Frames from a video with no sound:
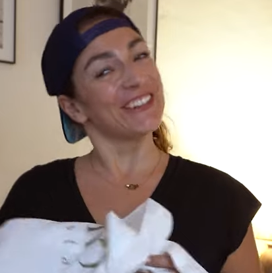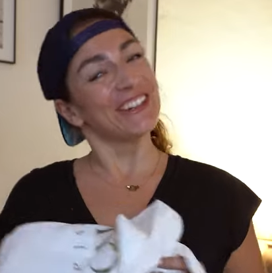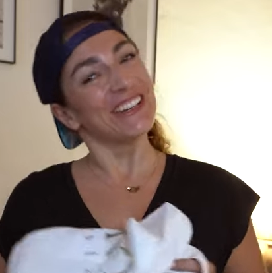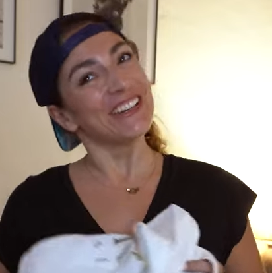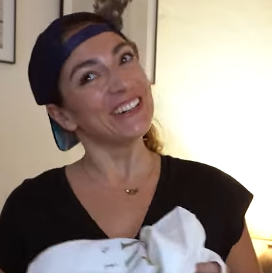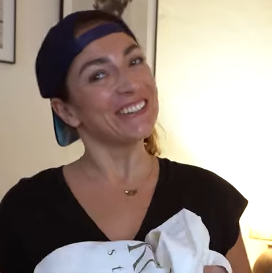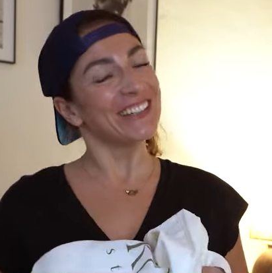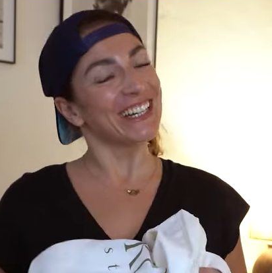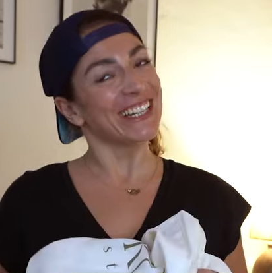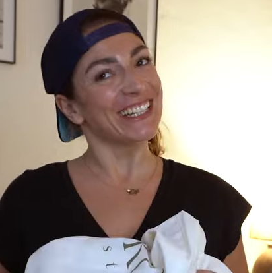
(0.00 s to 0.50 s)

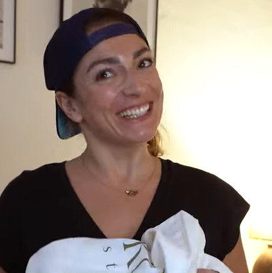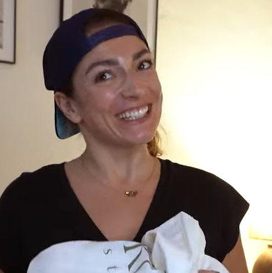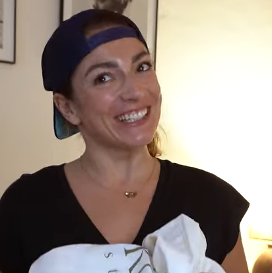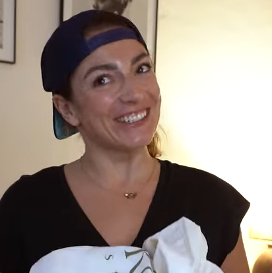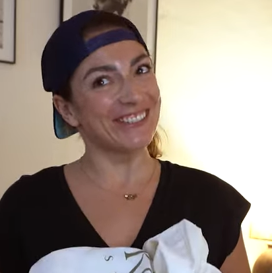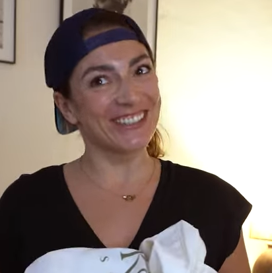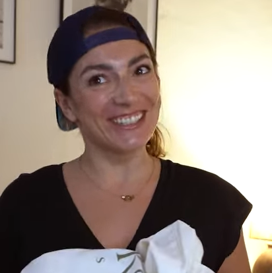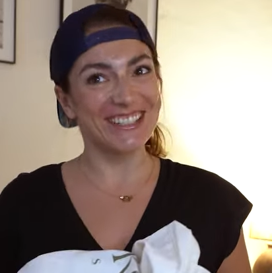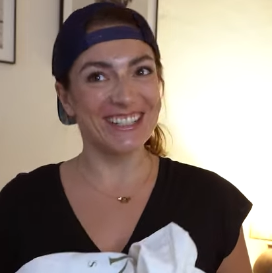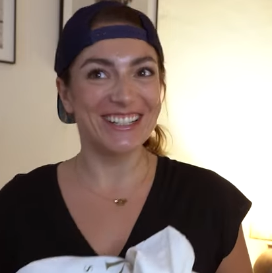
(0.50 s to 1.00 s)
no
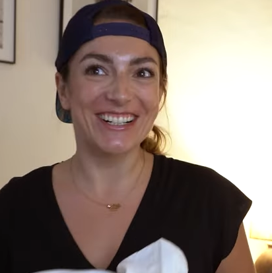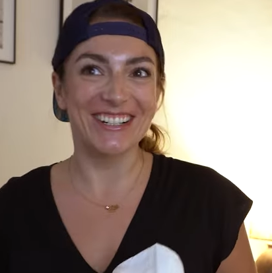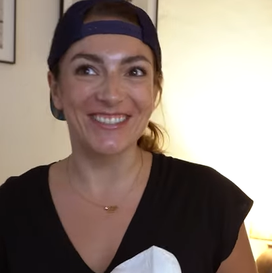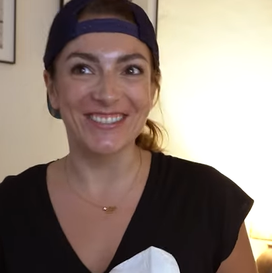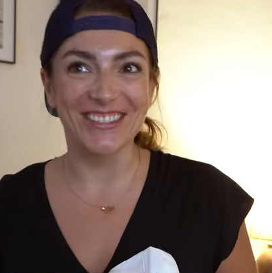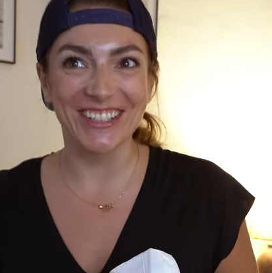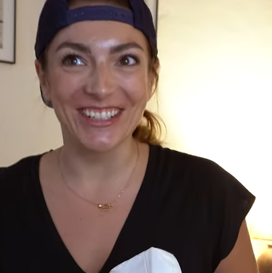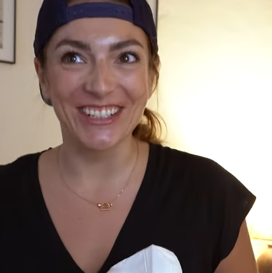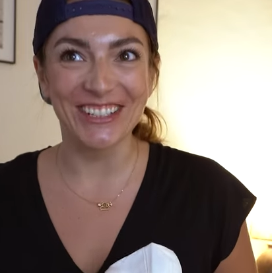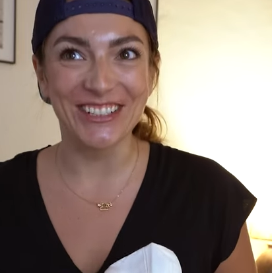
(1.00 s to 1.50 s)
idea what's
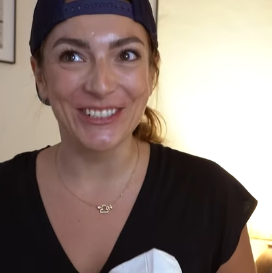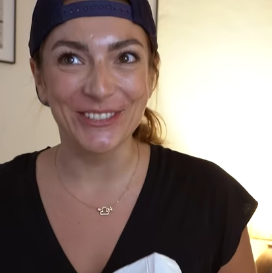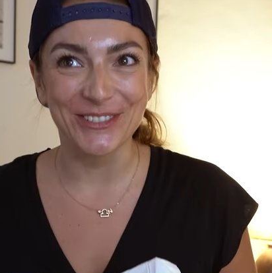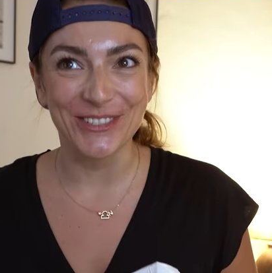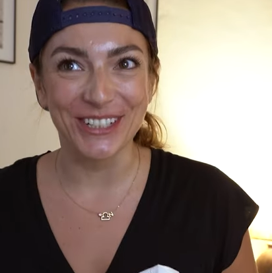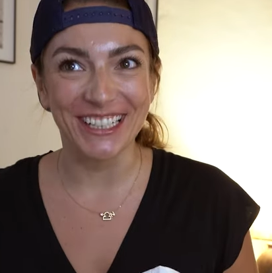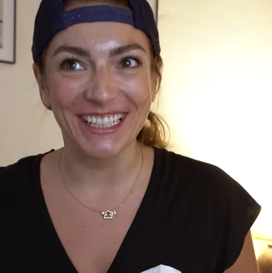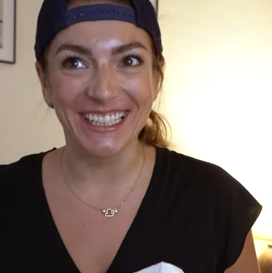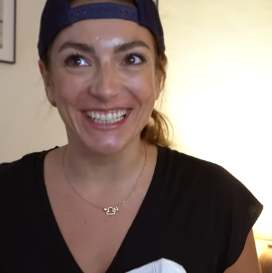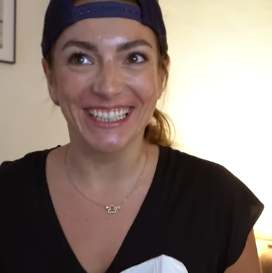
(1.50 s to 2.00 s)
coming your
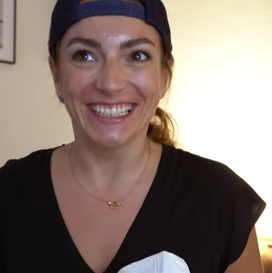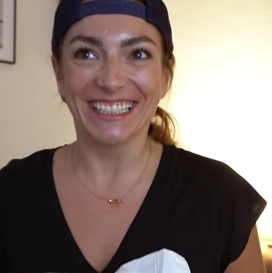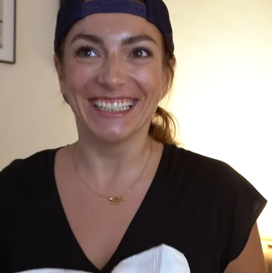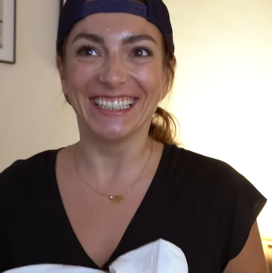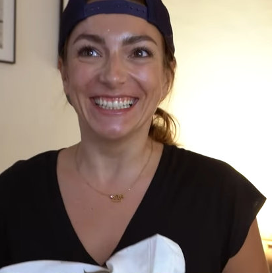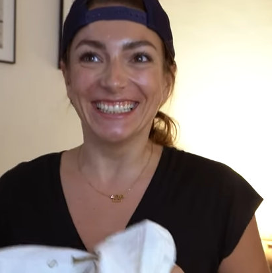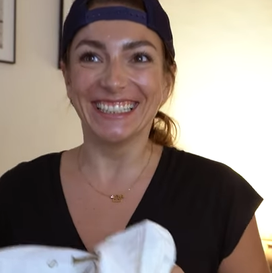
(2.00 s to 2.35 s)
way.